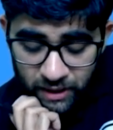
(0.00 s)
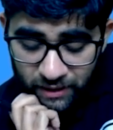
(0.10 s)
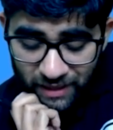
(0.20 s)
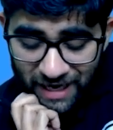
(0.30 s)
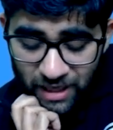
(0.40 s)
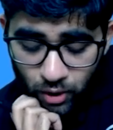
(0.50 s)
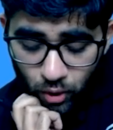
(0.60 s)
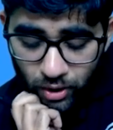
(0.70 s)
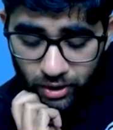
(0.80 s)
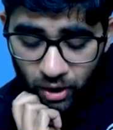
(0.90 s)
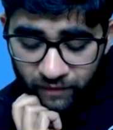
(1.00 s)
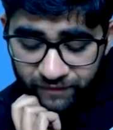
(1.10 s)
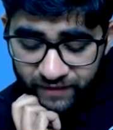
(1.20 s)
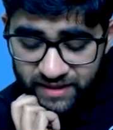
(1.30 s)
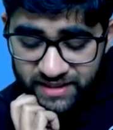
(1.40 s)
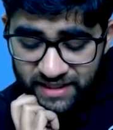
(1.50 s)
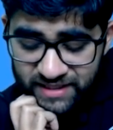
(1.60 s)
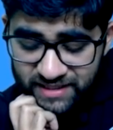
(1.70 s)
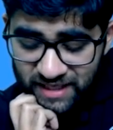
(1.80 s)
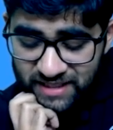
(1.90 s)
Trial court of first
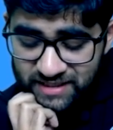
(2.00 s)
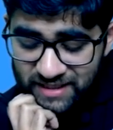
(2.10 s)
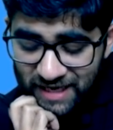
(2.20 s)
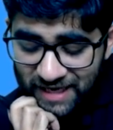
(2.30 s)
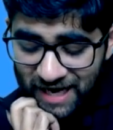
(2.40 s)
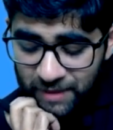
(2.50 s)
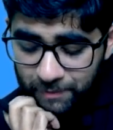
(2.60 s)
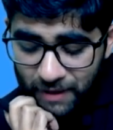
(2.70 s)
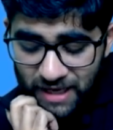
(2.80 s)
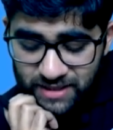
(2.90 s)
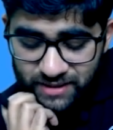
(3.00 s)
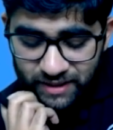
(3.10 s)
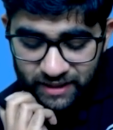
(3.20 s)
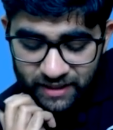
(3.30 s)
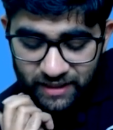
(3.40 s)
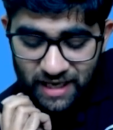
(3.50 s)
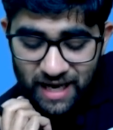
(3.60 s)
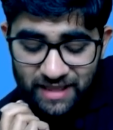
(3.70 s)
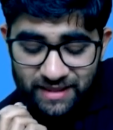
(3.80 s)
instance that had passed the decree